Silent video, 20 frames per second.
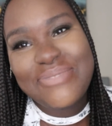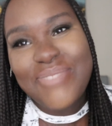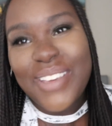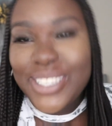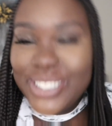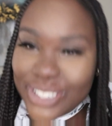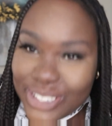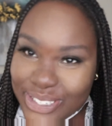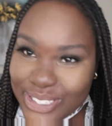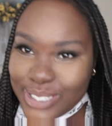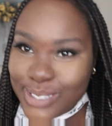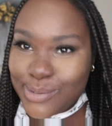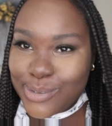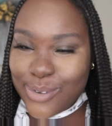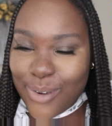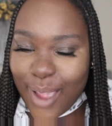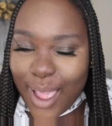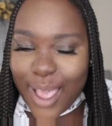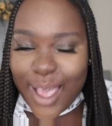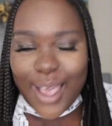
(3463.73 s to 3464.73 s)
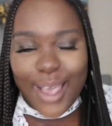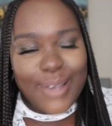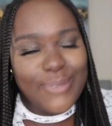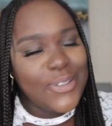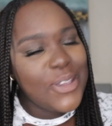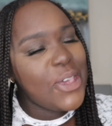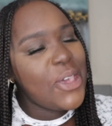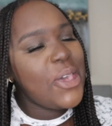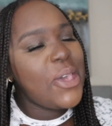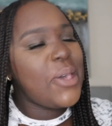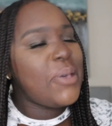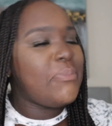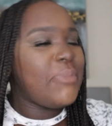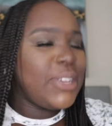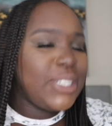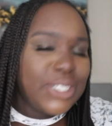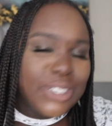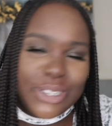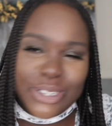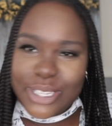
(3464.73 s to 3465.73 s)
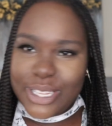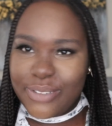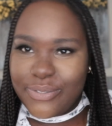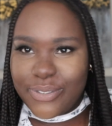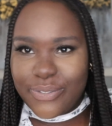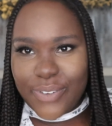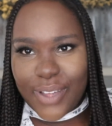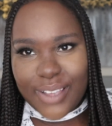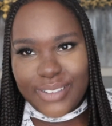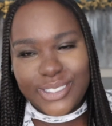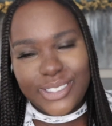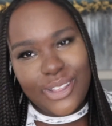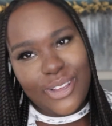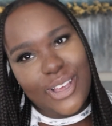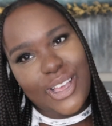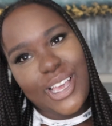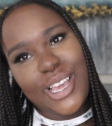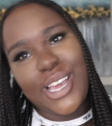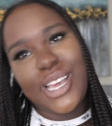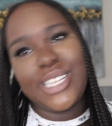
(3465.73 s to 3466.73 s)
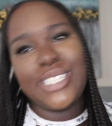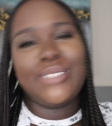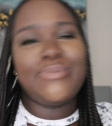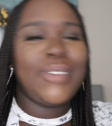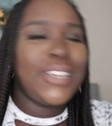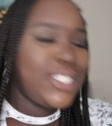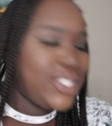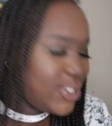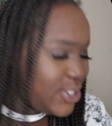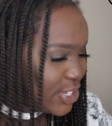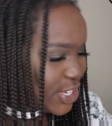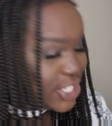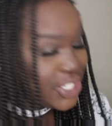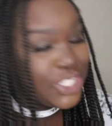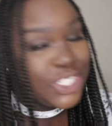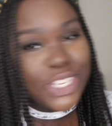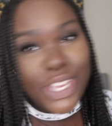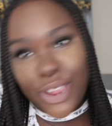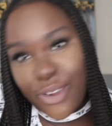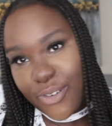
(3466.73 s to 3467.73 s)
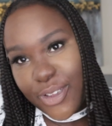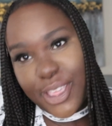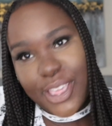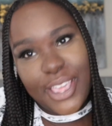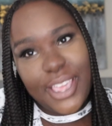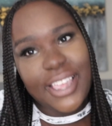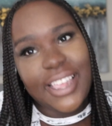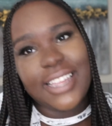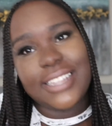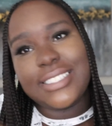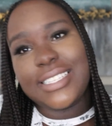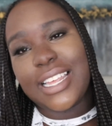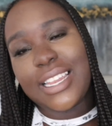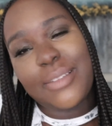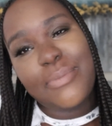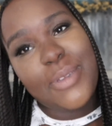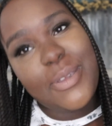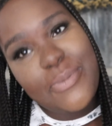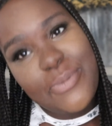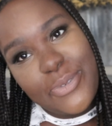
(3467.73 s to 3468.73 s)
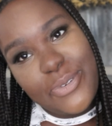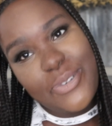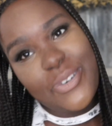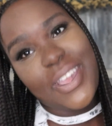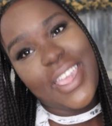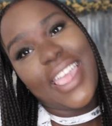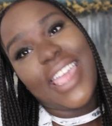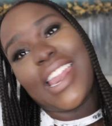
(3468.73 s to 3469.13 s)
Make sure you subscribe. Make sure you leave in 5 stars. Make sure you're sharing and telling people.